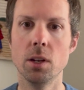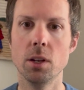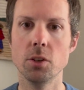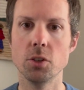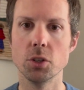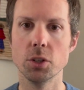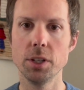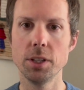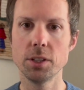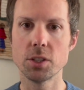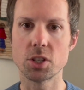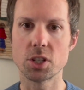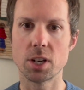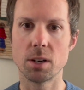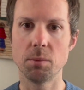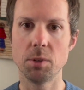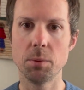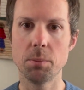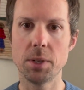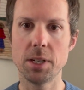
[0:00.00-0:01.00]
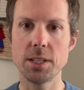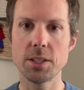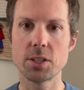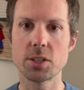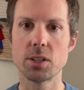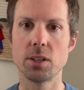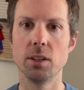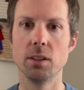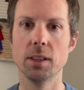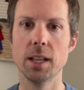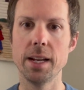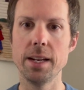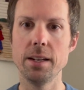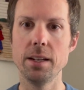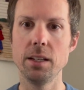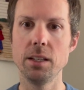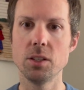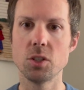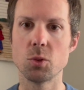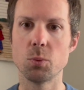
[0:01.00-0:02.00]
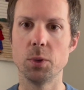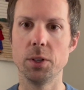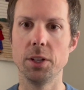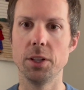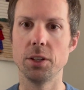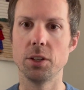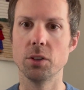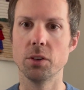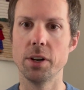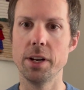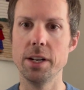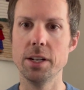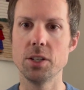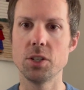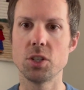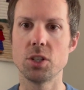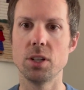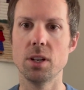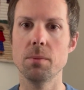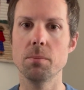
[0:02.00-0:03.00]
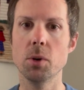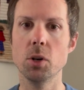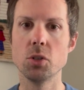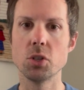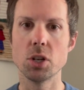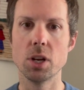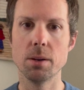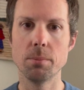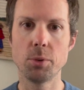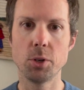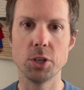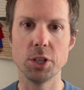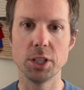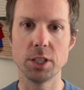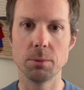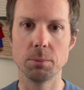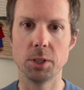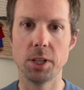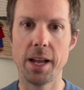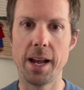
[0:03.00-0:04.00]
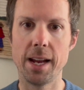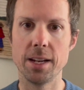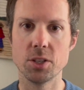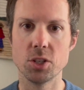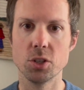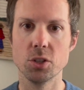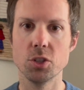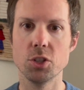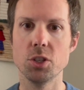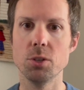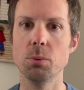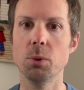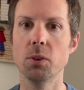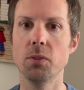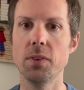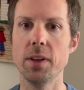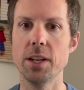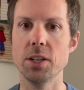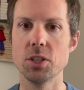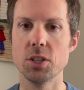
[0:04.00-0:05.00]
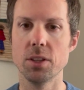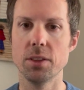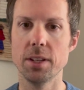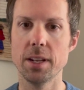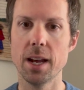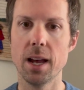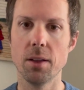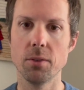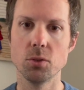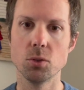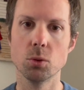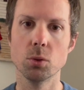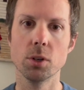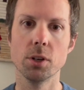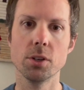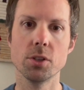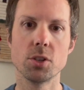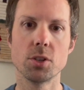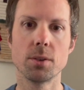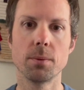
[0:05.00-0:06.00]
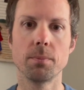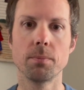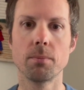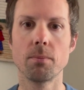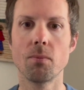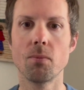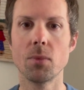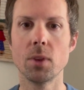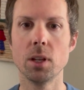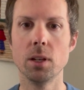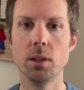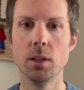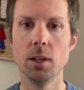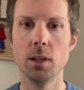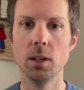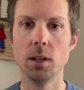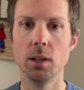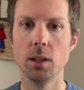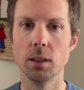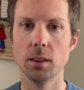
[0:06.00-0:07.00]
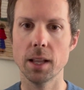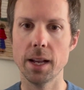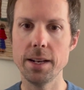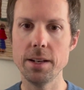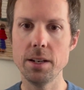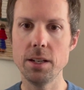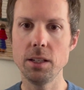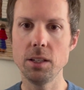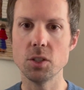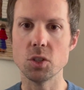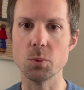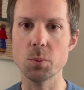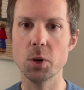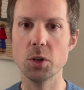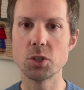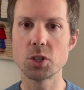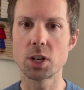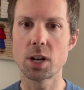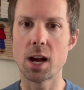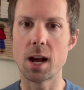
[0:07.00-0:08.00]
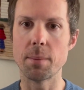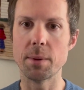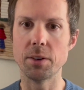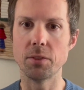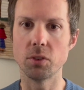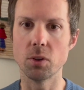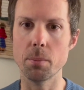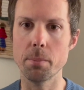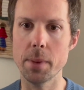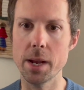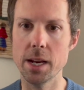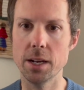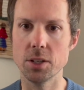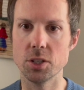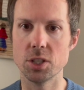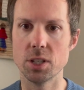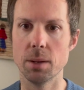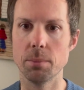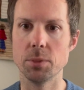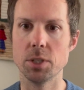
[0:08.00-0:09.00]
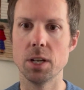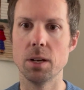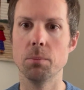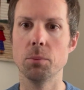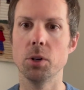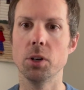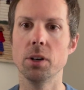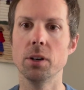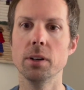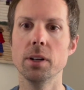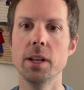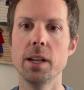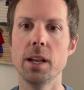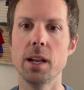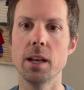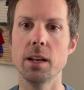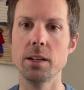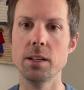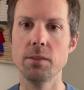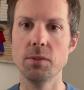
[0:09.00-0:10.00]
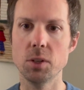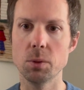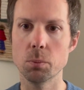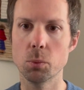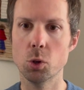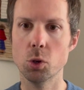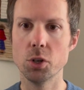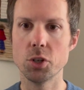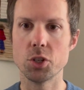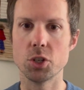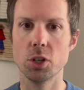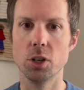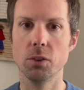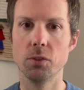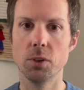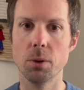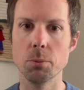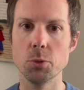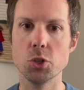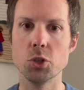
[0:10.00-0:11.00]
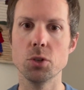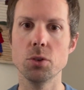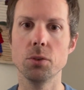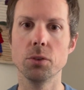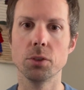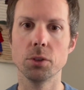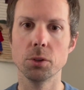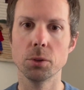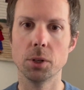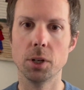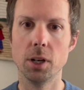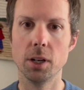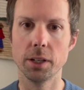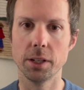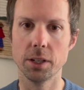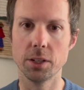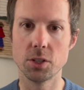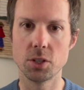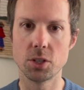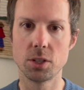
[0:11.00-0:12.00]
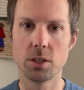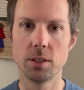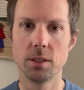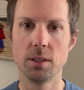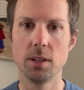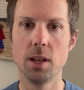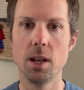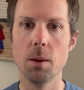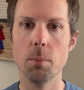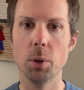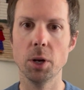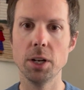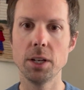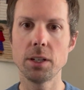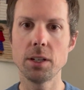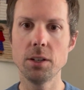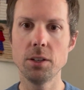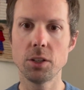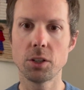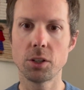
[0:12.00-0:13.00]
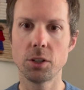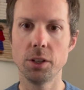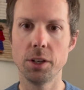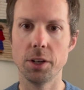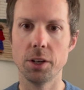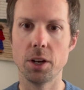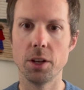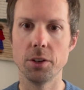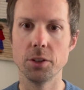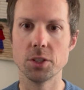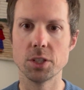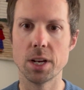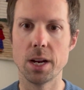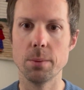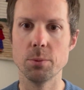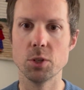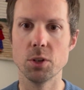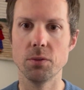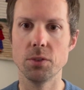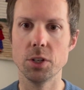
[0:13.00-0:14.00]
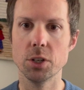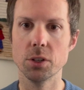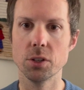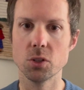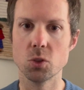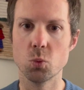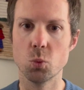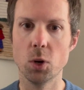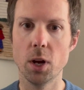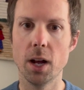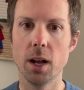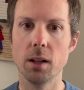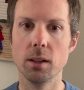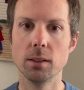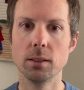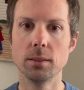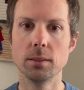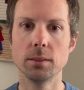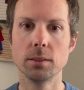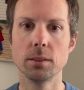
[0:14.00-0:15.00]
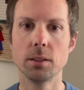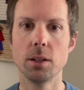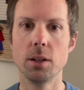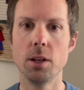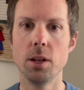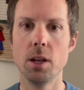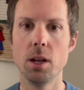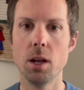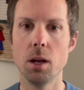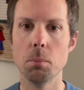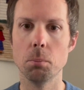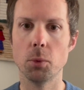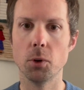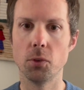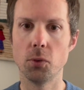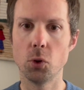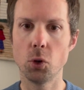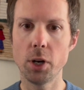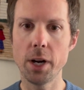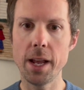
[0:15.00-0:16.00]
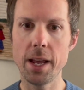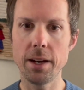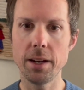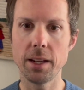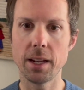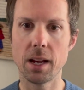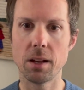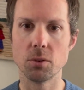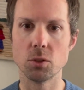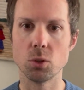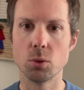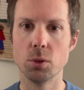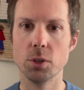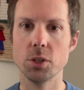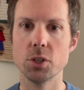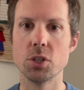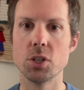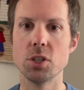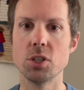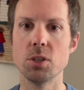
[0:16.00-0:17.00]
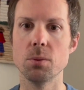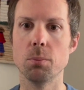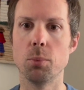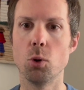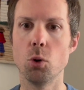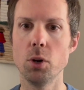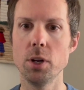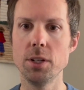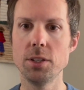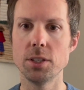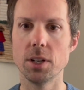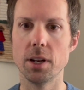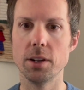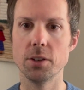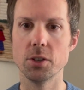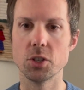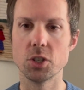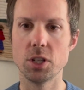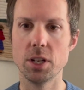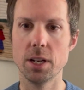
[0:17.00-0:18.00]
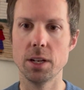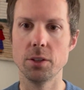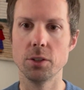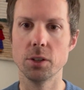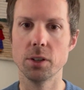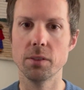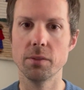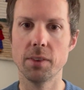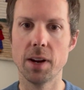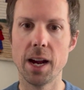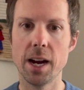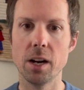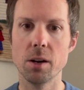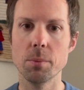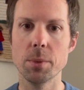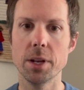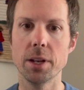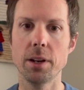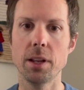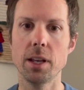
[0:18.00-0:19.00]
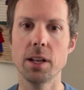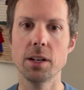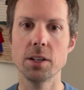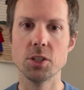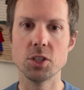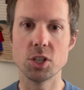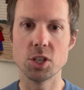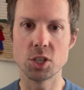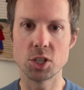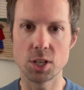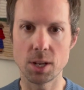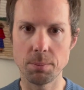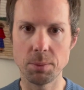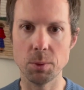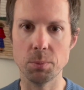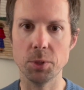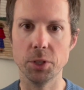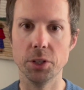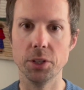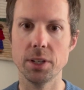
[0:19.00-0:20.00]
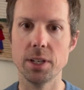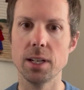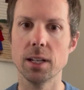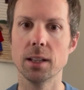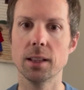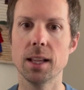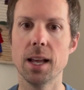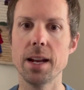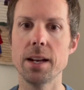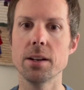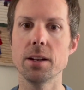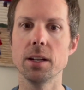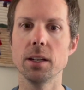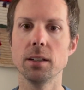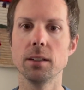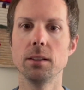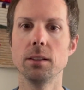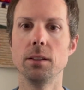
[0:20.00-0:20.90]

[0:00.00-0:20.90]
During the summer months, lightning is one of the greatest and most unpredictable hazards you will face in the outdoors. Lightning is most common from May to September, and even more so from June through August, but it can occur at other times of year as well. Before heading outdoors, it's important to understand your environment and its susceptibility to lightning.